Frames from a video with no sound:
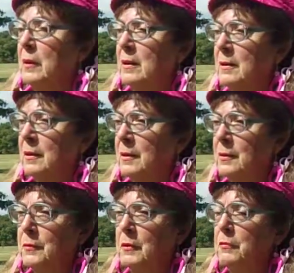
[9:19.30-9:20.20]
I can give you
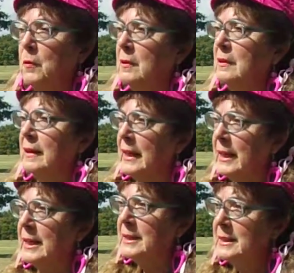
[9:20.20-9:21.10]
3 or 4 little
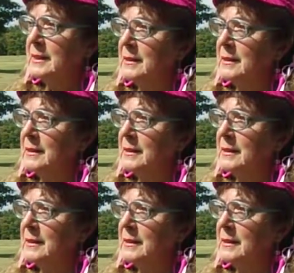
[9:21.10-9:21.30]
hints.